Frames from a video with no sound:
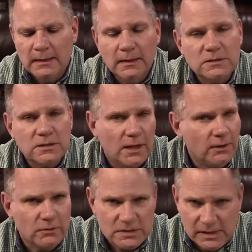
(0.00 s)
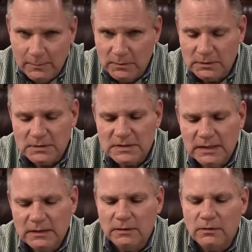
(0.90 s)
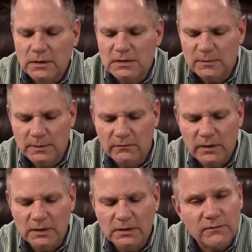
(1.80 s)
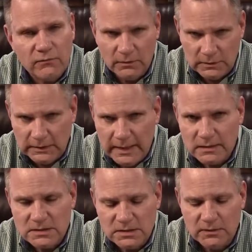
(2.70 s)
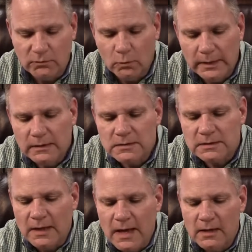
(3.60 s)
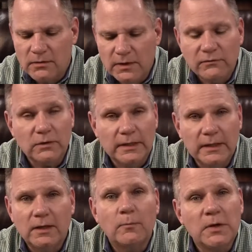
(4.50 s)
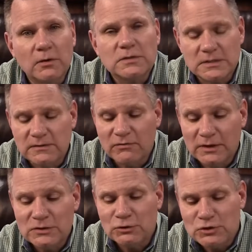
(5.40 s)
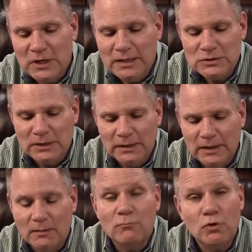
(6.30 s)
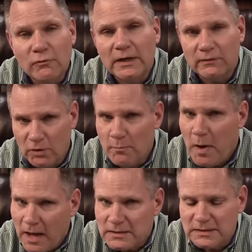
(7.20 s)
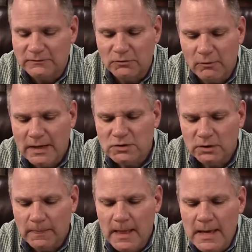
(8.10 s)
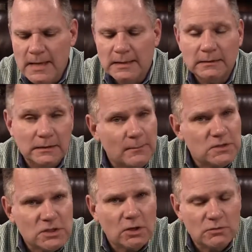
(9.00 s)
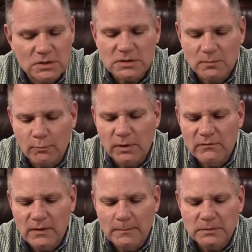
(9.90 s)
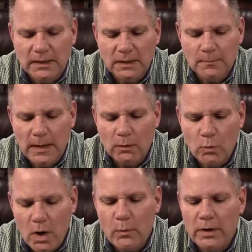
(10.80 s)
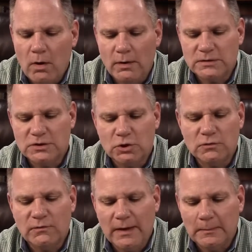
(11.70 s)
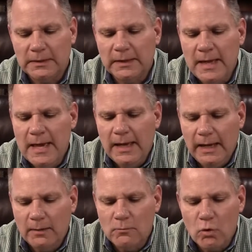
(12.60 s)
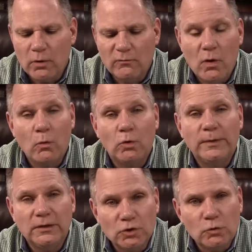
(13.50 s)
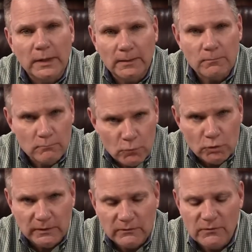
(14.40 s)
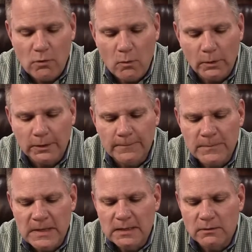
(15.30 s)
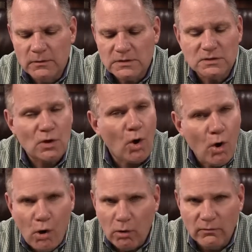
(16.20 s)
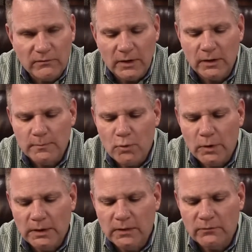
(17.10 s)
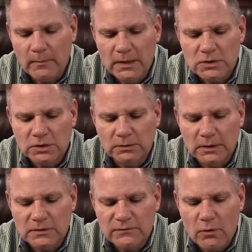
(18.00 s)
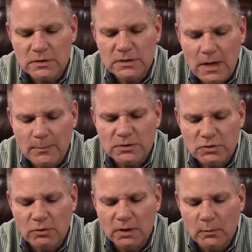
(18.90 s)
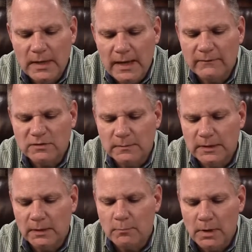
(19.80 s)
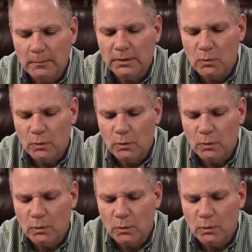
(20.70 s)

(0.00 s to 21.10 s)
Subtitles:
It's an understatement to say that things have been very different the last several weeks. Thankfully, it appears as if things are changing and moving in a very positive direction. Let me share just a brief update about where we are as a church family and more of what we'll be doing moving forward. This is all very important information as far as the opportunity we have to begin public